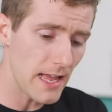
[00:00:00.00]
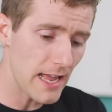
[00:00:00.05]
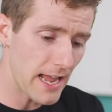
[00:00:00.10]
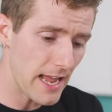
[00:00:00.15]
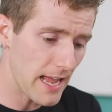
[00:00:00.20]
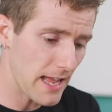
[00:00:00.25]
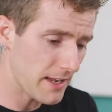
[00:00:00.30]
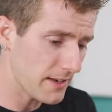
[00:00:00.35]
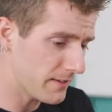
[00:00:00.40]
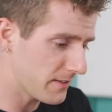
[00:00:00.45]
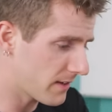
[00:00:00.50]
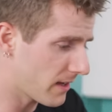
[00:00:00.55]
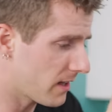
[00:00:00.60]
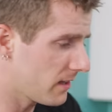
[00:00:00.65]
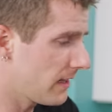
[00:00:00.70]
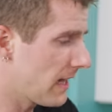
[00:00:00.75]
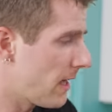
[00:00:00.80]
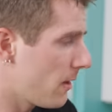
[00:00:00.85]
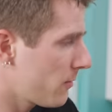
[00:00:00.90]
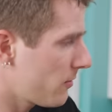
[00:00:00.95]
and
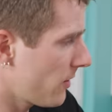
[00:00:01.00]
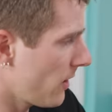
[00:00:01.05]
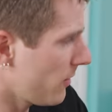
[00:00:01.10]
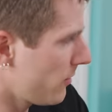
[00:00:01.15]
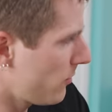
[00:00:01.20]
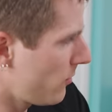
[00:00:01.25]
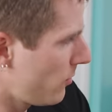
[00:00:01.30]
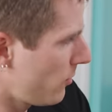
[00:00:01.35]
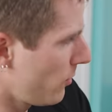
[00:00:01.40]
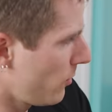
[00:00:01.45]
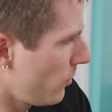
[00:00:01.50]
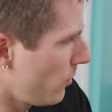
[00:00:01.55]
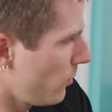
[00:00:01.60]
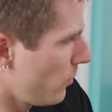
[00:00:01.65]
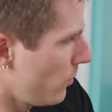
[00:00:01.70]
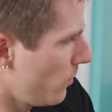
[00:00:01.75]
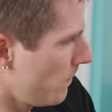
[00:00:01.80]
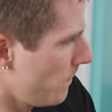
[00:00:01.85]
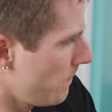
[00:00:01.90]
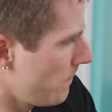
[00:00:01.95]
allows us
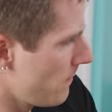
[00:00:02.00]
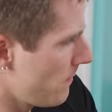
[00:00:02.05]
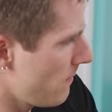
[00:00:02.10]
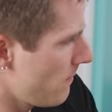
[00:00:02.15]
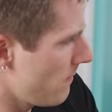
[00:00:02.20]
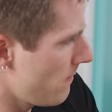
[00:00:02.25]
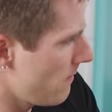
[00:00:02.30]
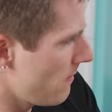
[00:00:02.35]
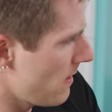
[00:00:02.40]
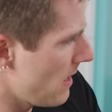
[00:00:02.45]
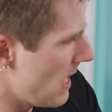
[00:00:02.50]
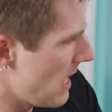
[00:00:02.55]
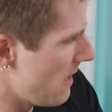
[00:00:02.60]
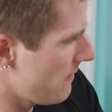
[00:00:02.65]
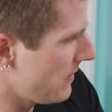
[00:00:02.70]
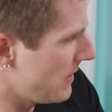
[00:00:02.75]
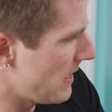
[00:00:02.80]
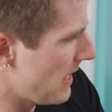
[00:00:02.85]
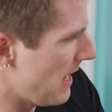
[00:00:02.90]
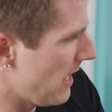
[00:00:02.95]
to
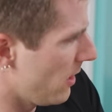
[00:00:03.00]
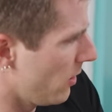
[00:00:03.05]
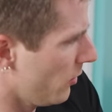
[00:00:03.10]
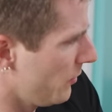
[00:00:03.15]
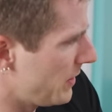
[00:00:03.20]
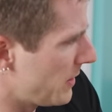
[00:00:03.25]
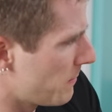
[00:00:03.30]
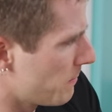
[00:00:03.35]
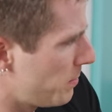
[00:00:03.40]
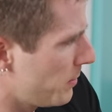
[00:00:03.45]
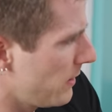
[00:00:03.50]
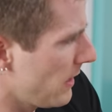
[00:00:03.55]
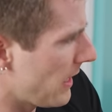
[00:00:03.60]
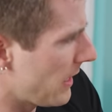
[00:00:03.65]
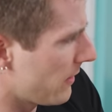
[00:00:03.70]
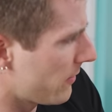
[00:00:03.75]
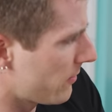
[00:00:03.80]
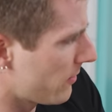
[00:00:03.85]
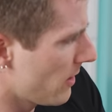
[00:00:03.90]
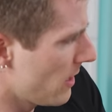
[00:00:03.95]
have it held in
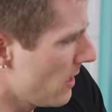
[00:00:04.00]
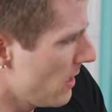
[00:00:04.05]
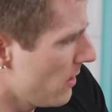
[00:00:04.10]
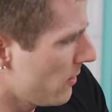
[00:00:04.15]
place.